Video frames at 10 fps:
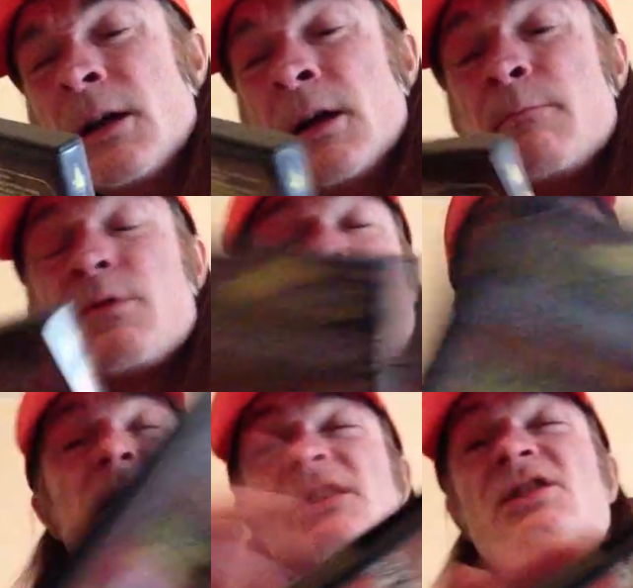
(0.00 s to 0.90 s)
But
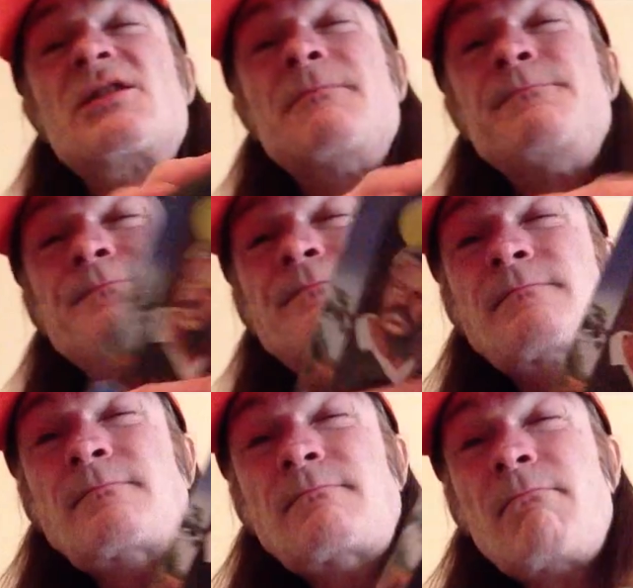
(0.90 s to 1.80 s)
this
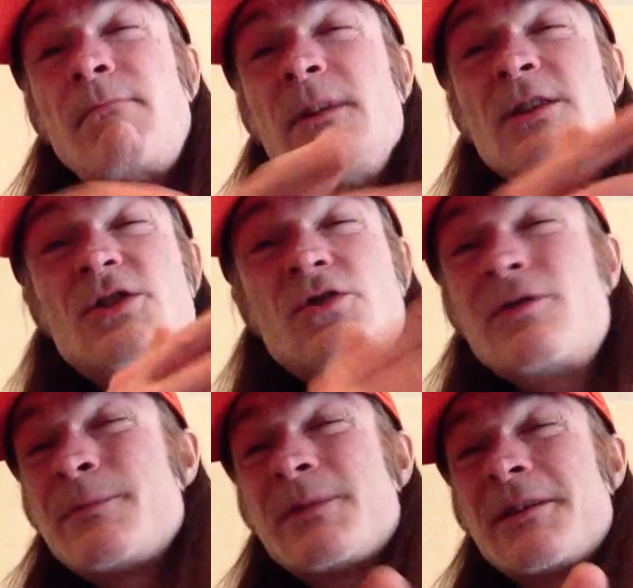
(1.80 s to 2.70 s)

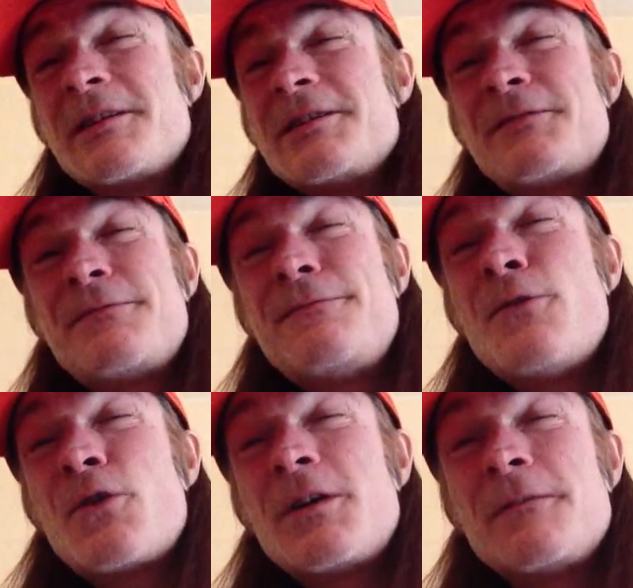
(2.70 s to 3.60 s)
script in it is
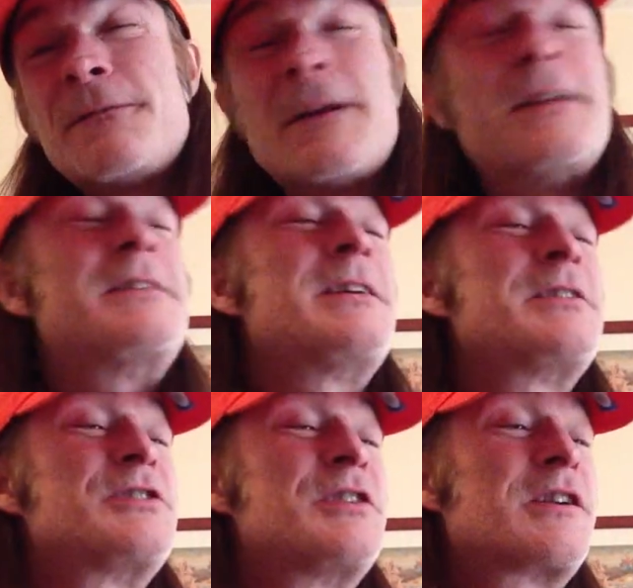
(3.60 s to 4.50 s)
fucking
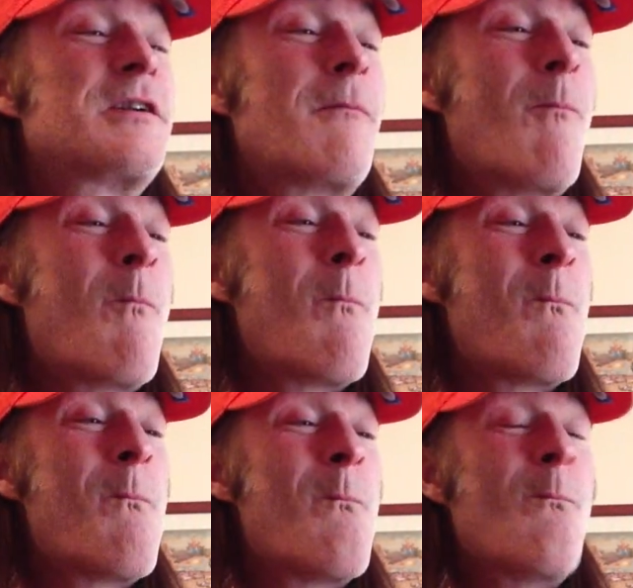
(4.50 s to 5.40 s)
fantastic.
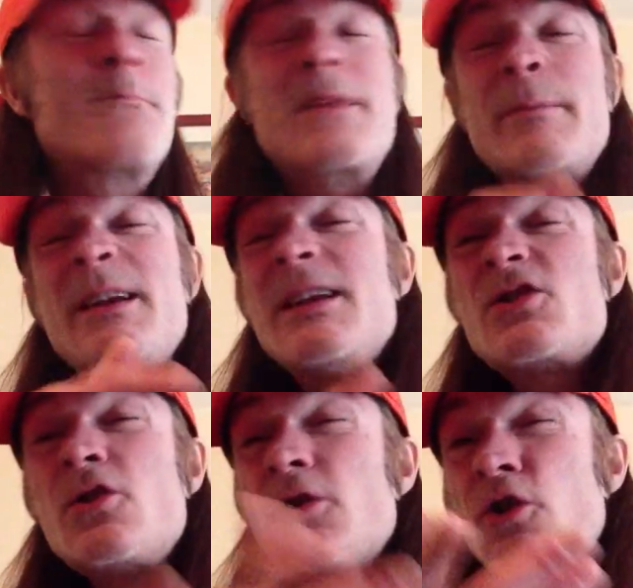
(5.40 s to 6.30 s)
I mean, it's
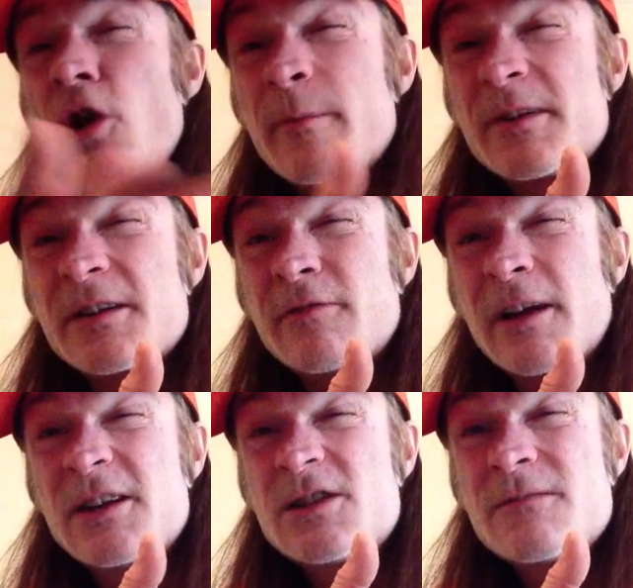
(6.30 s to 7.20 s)
not a comedy,
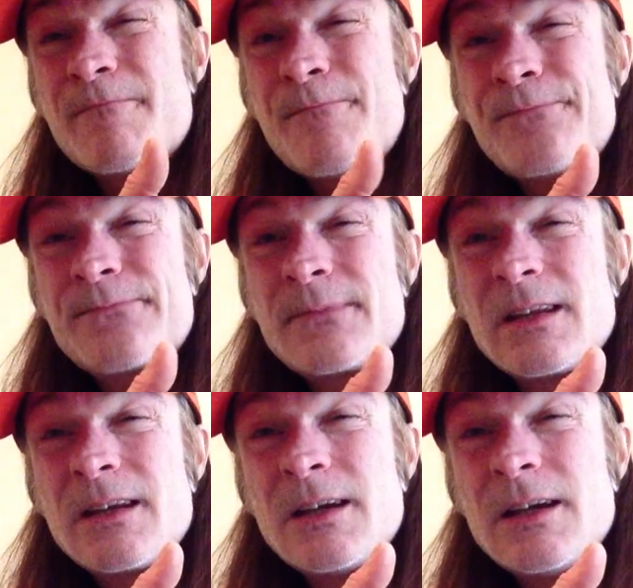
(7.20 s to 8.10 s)
right?
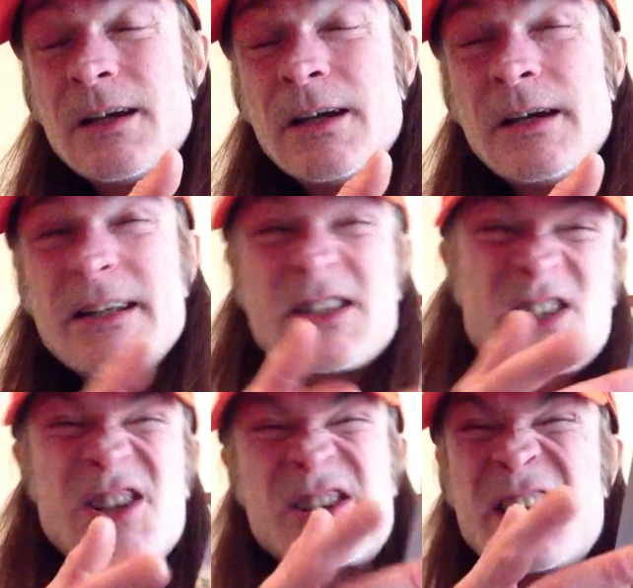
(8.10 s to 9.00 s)
It's
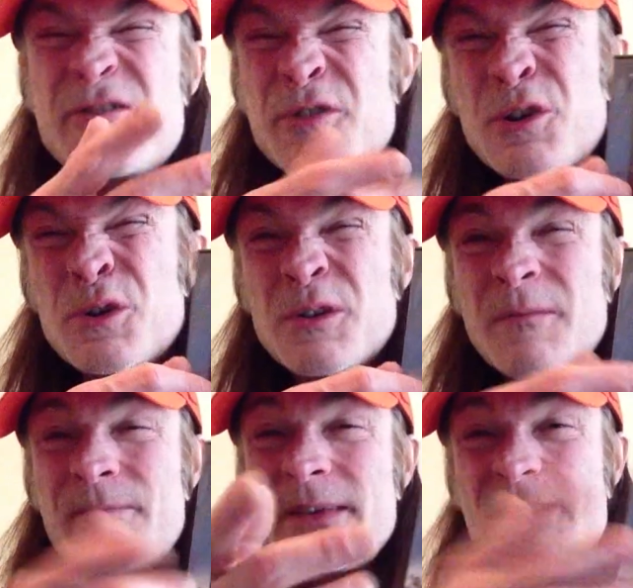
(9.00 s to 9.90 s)
satirical.
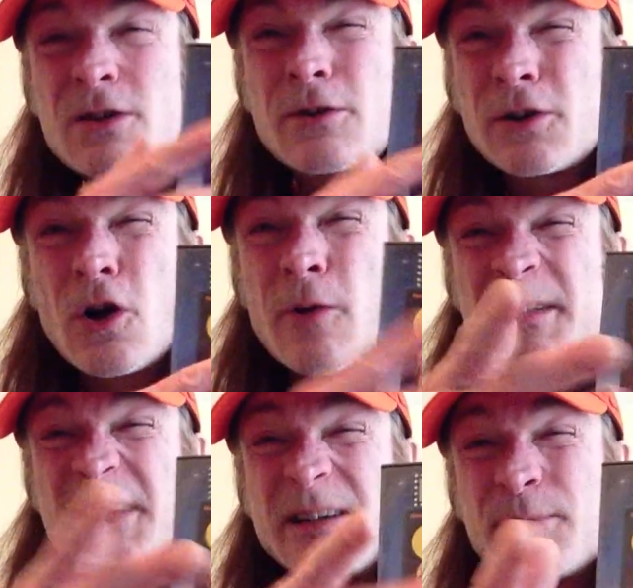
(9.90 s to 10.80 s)
It's not a
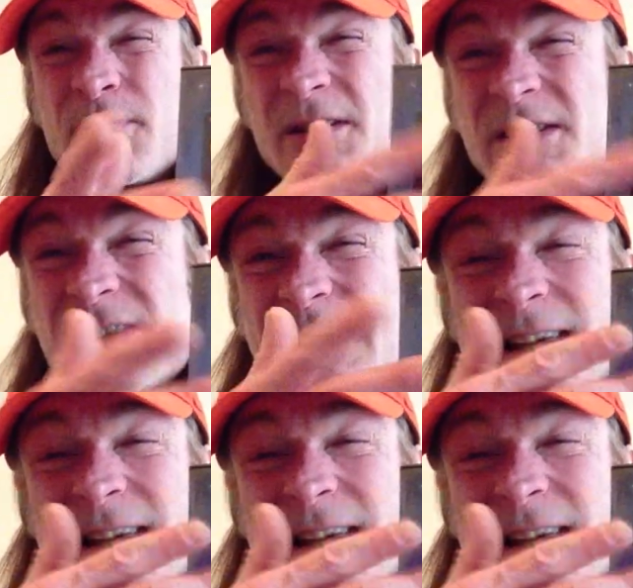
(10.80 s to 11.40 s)
comedy, but it's